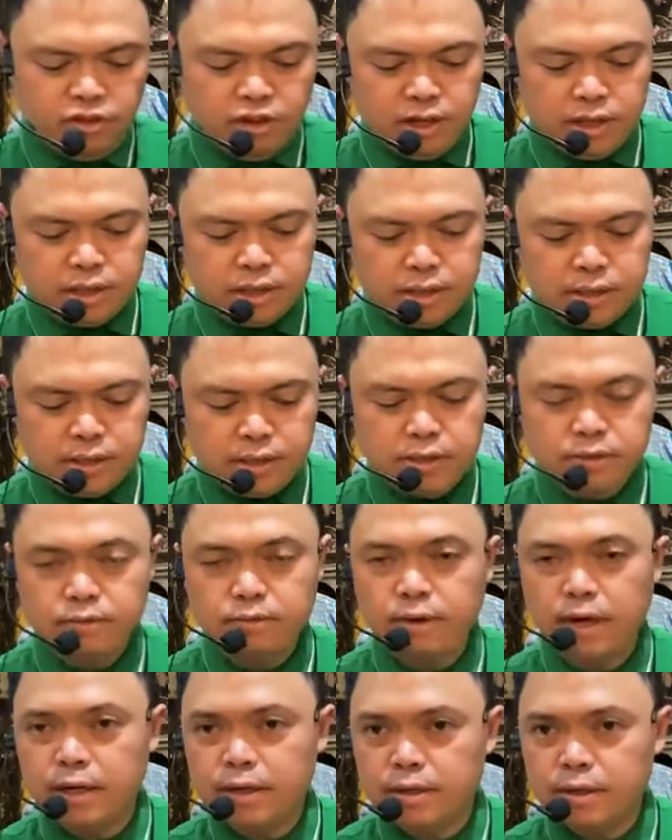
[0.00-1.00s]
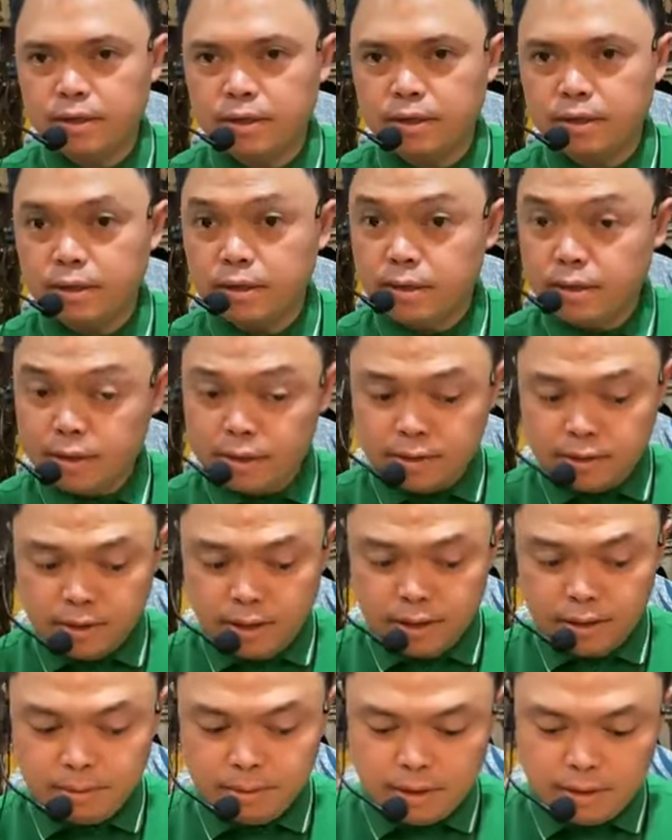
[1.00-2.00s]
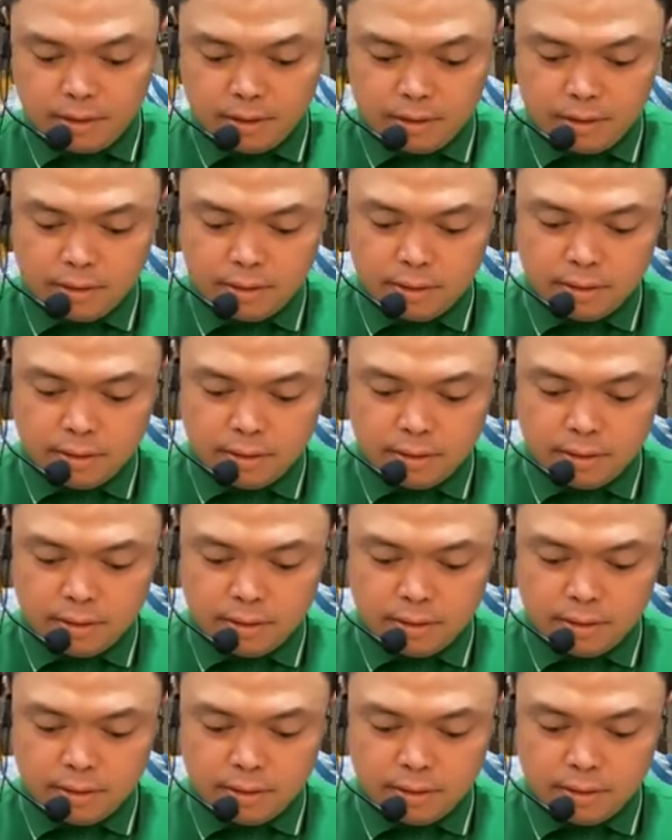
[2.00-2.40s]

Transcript: Jesus is greater than Solomon,